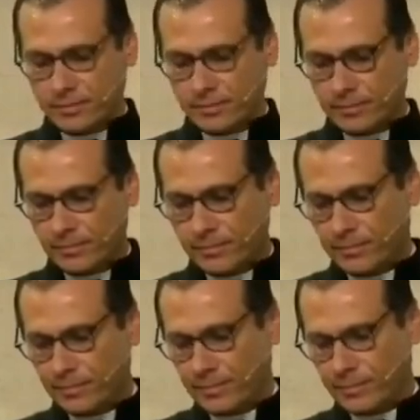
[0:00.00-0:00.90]

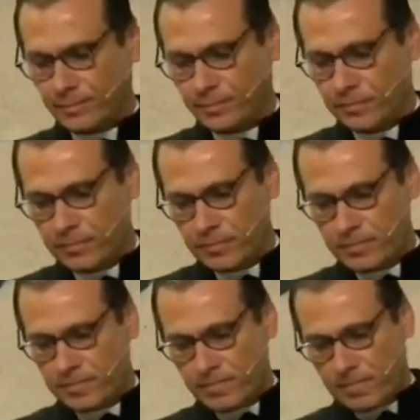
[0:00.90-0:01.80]

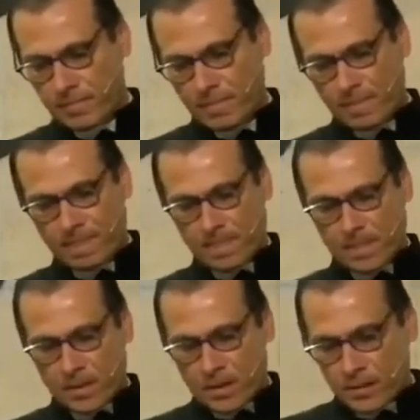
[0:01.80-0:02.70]

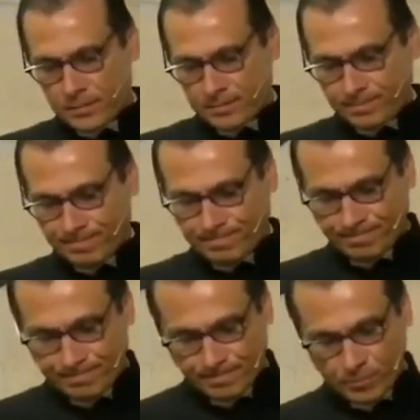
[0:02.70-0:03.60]
Nobody speaks.